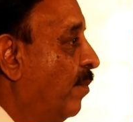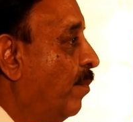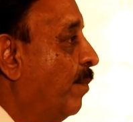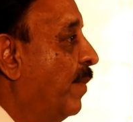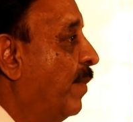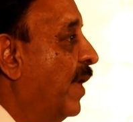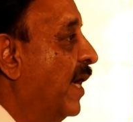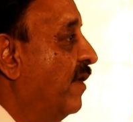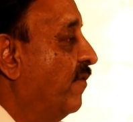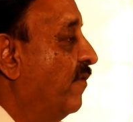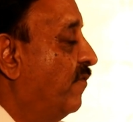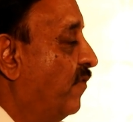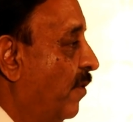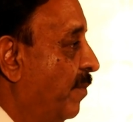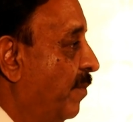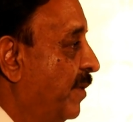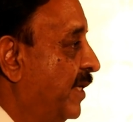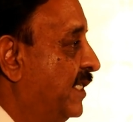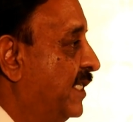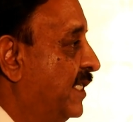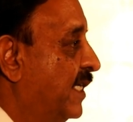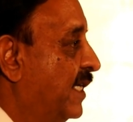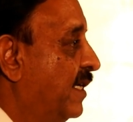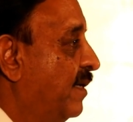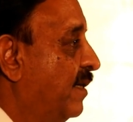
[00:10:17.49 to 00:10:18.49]
by
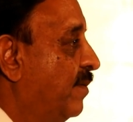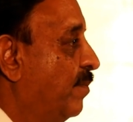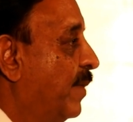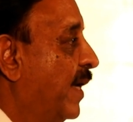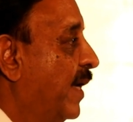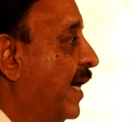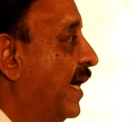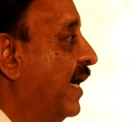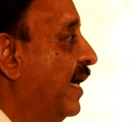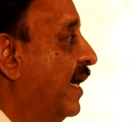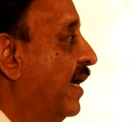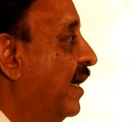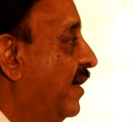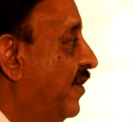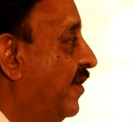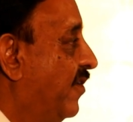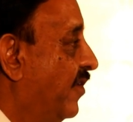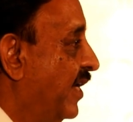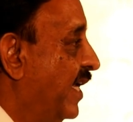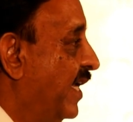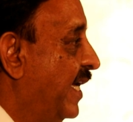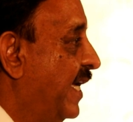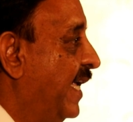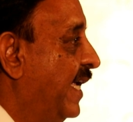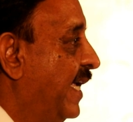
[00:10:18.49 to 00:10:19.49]
information, by
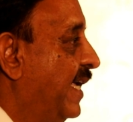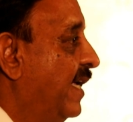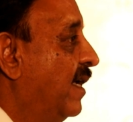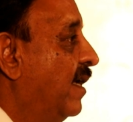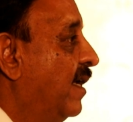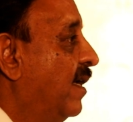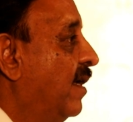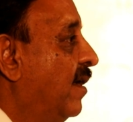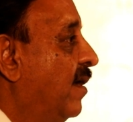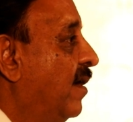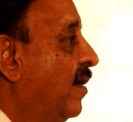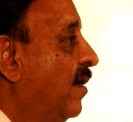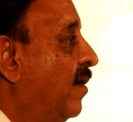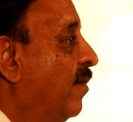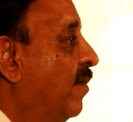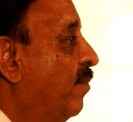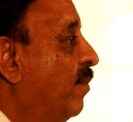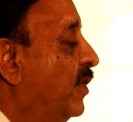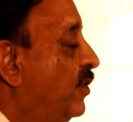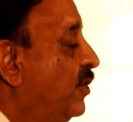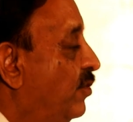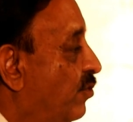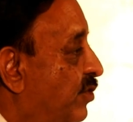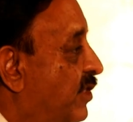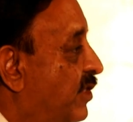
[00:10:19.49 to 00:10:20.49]
training,
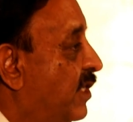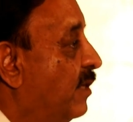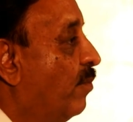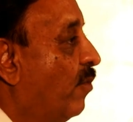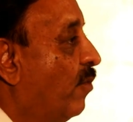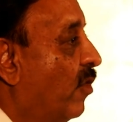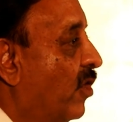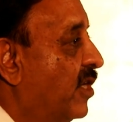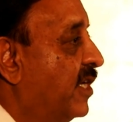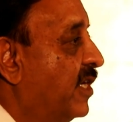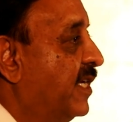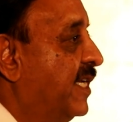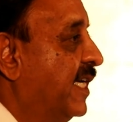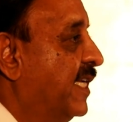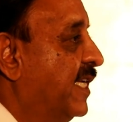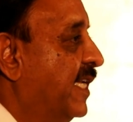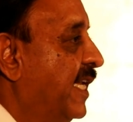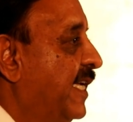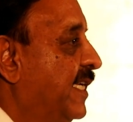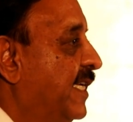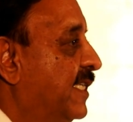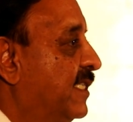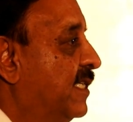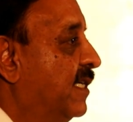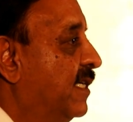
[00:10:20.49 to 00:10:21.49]
by using modern
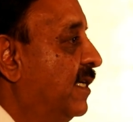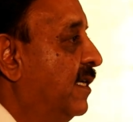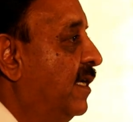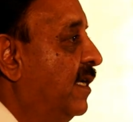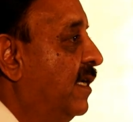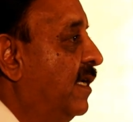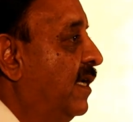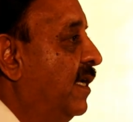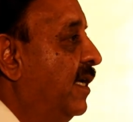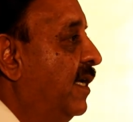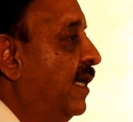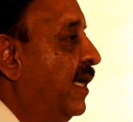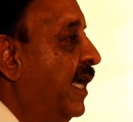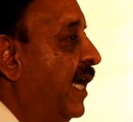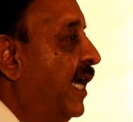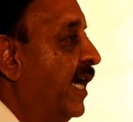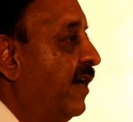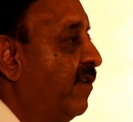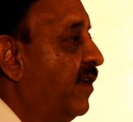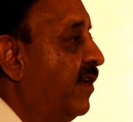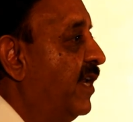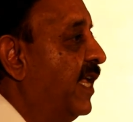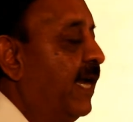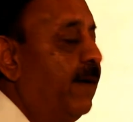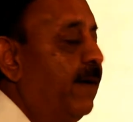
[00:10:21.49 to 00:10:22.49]
techniques, it
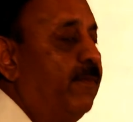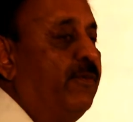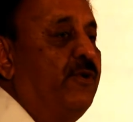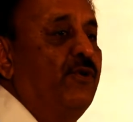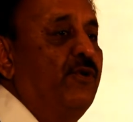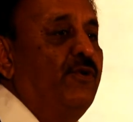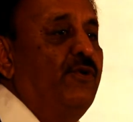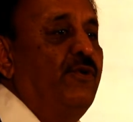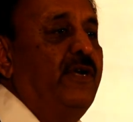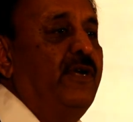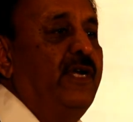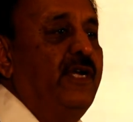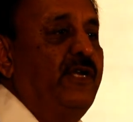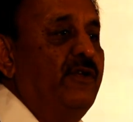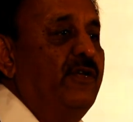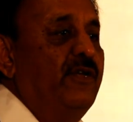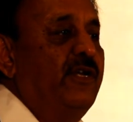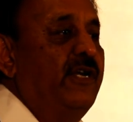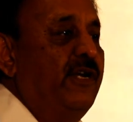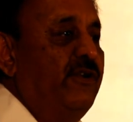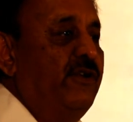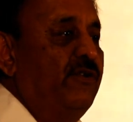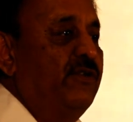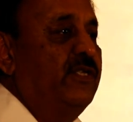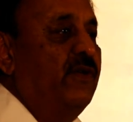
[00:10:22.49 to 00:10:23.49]
will help to
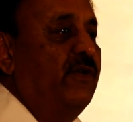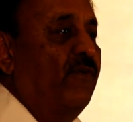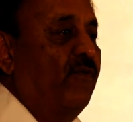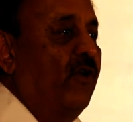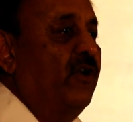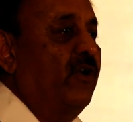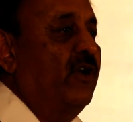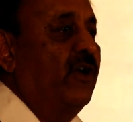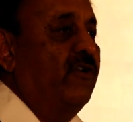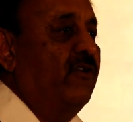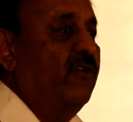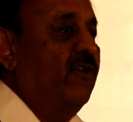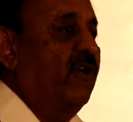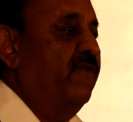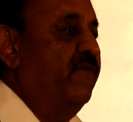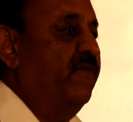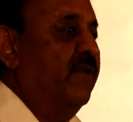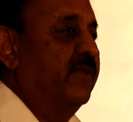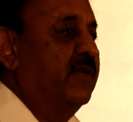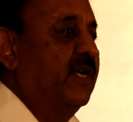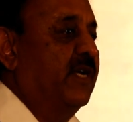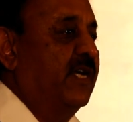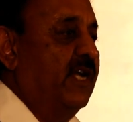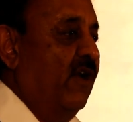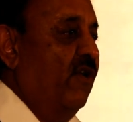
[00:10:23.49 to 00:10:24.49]
reduce the water drawal
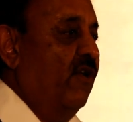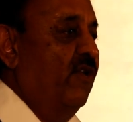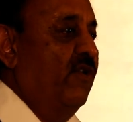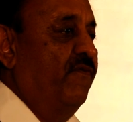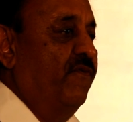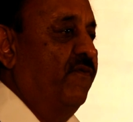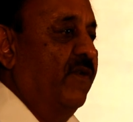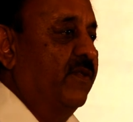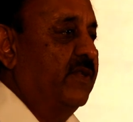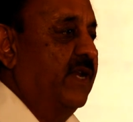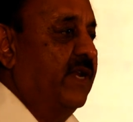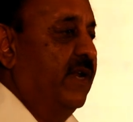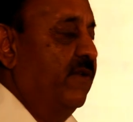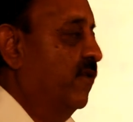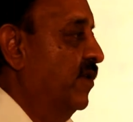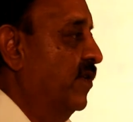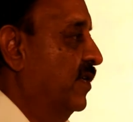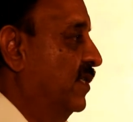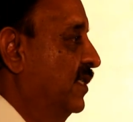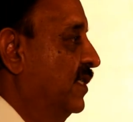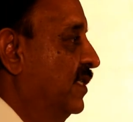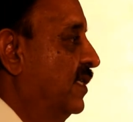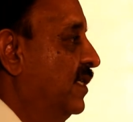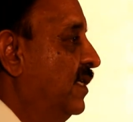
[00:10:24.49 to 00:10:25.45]
from the ground, from the rivers.